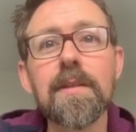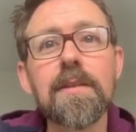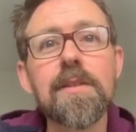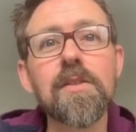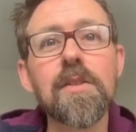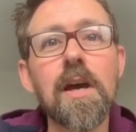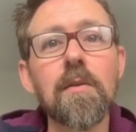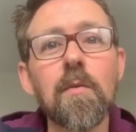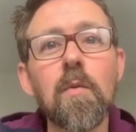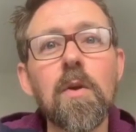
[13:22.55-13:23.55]
So
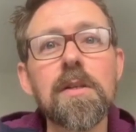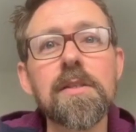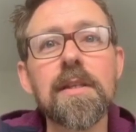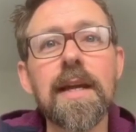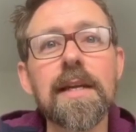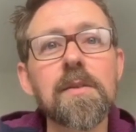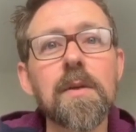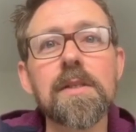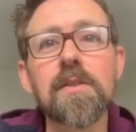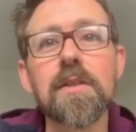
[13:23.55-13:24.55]
what's the next
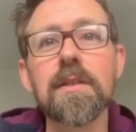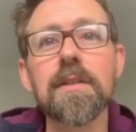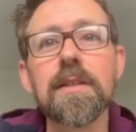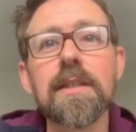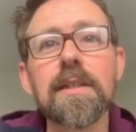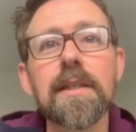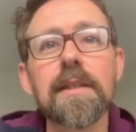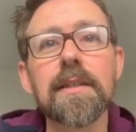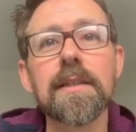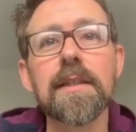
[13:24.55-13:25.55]
question?
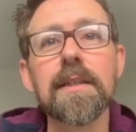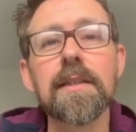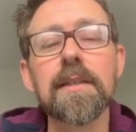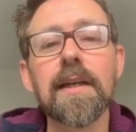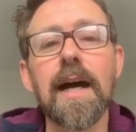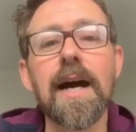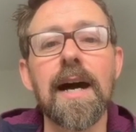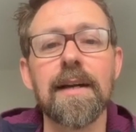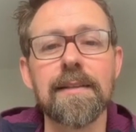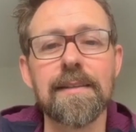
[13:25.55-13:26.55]

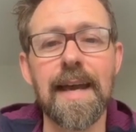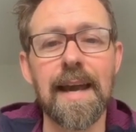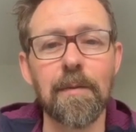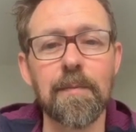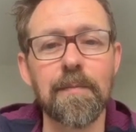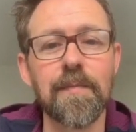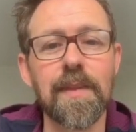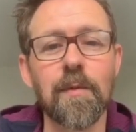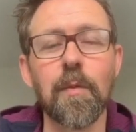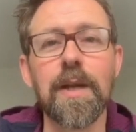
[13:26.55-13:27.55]
Now
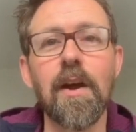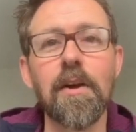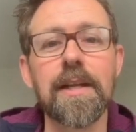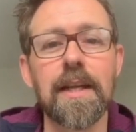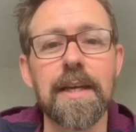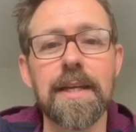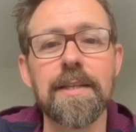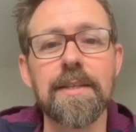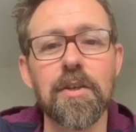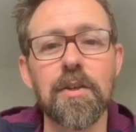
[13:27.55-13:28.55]
we're likely
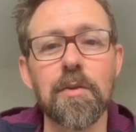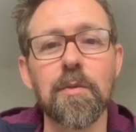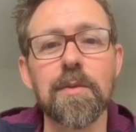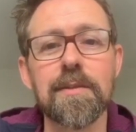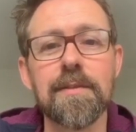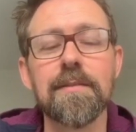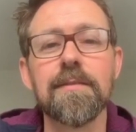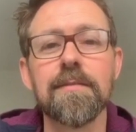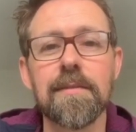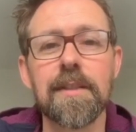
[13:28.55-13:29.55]
to
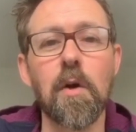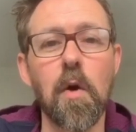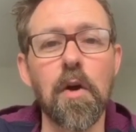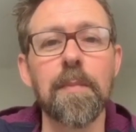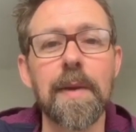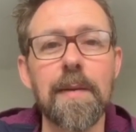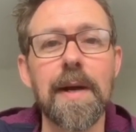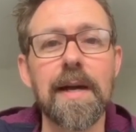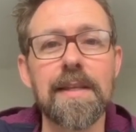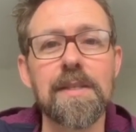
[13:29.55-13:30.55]
go on a bit
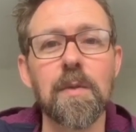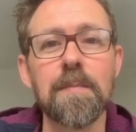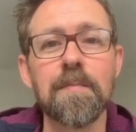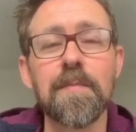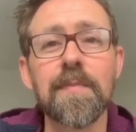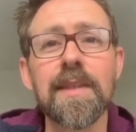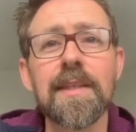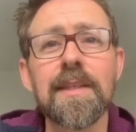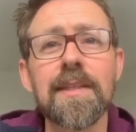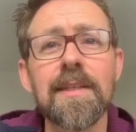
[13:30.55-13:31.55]
about this one.
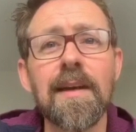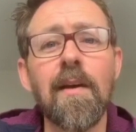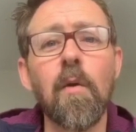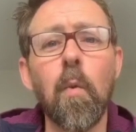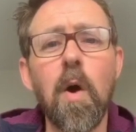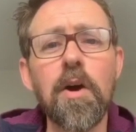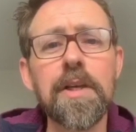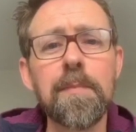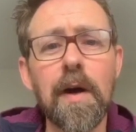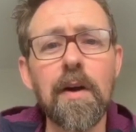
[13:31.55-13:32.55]

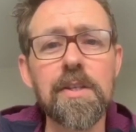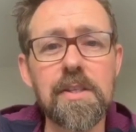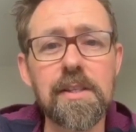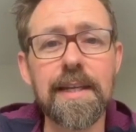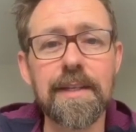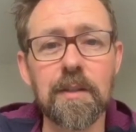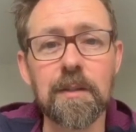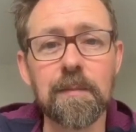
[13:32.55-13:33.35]
Why buy steel?